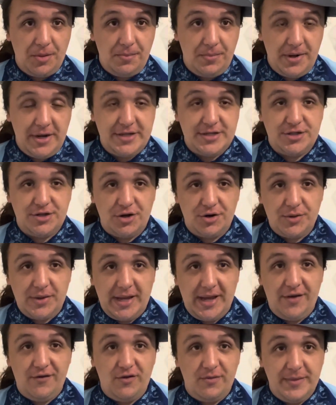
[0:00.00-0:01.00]
but it's not
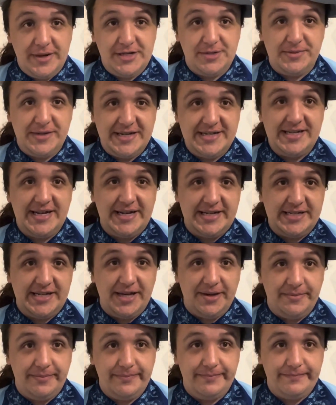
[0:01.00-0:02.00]
okay for me to be a dick to
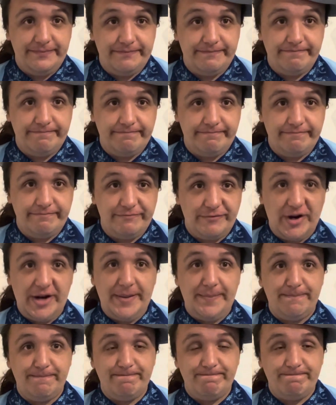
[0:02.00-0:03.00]
you, right?